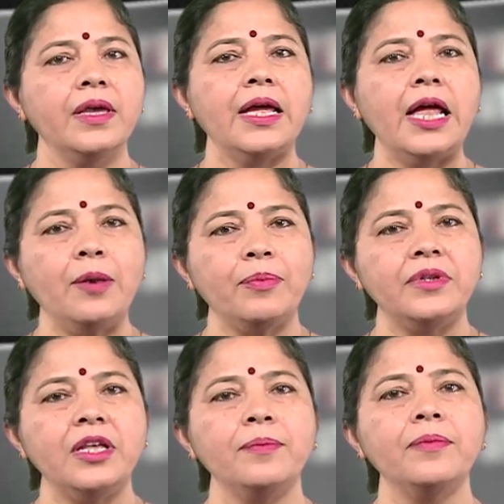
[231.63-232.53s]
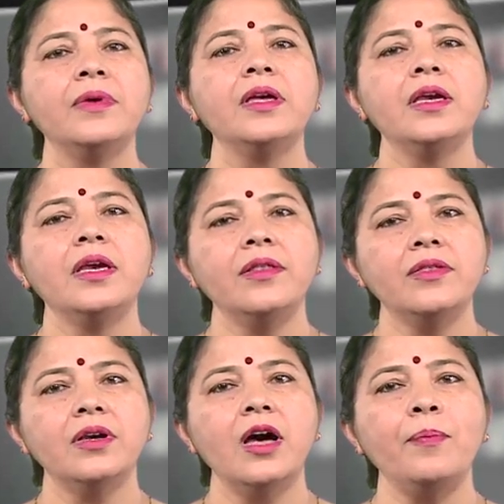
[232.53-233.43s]
helped them
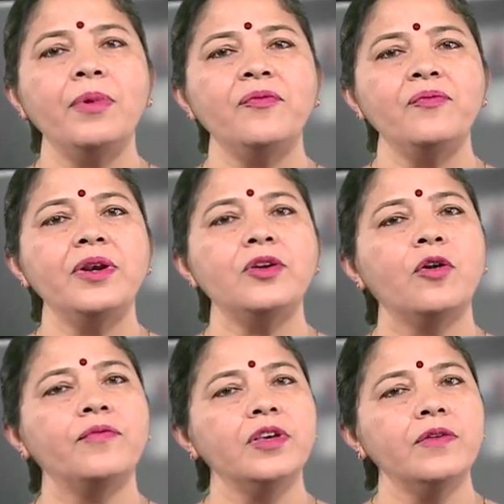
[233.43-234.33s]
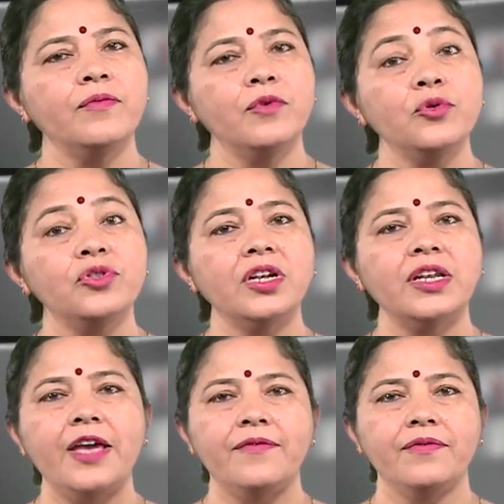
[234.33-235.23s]
in the upliftment of their future
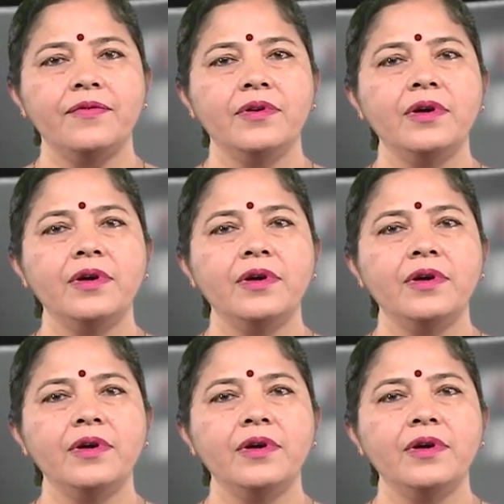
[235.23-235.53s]
life.